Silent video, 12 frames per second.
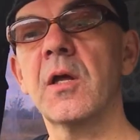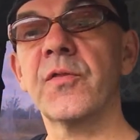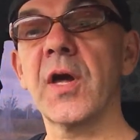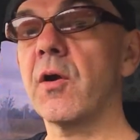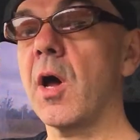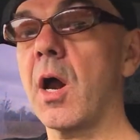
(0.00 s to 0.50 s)

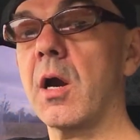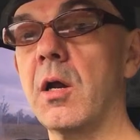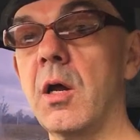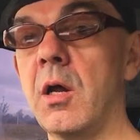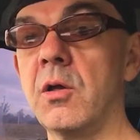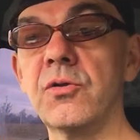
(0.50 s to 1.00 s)
there are,
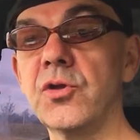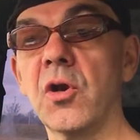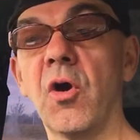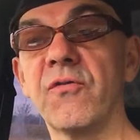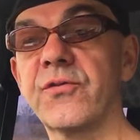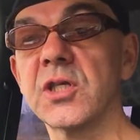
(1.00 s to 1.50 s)

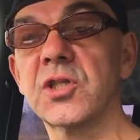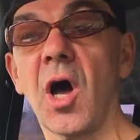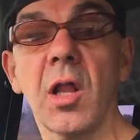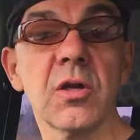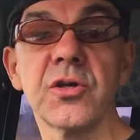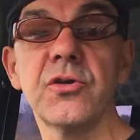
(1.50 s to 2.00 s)
for
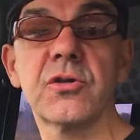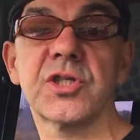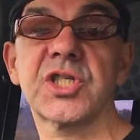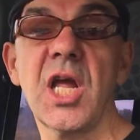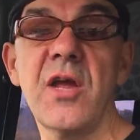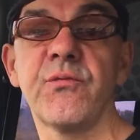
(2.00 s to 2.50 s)
$1 you could
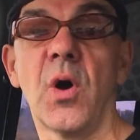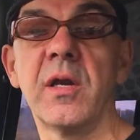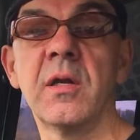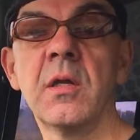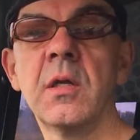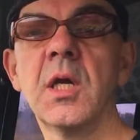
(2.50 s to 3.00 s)
save one.